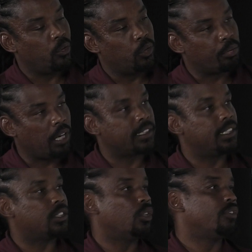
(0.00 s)
through a proxy
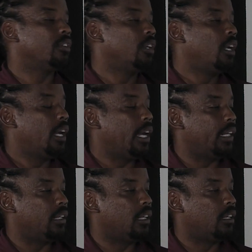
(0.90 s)
server
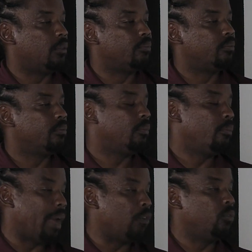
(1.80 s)
and um,
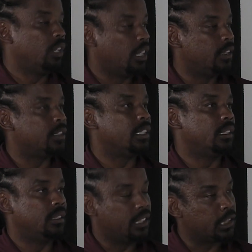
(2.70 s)
mount LUNs
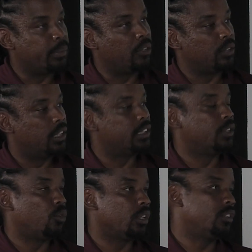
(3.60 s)
and dismount LUNs
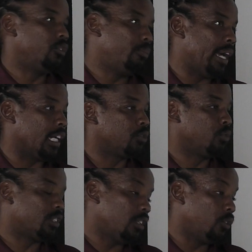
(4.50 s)
in order to do backups,
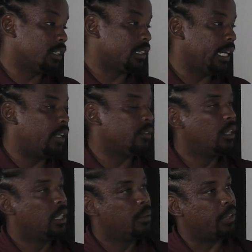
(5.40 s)
which slowed us down
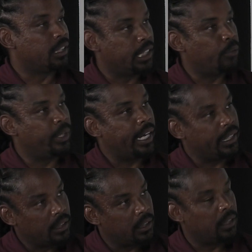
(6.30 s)
because then we
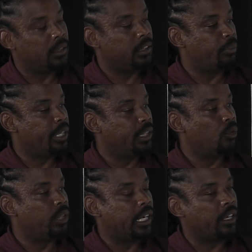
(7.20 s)
had to depend
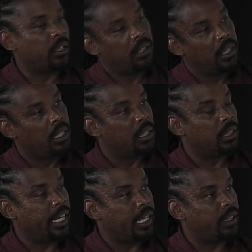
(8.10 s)
on our
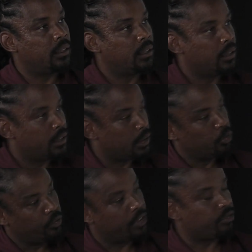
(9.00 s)
LAN to
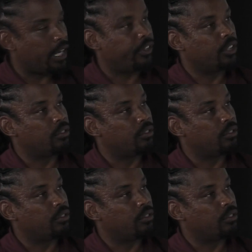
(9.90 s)
move the traffic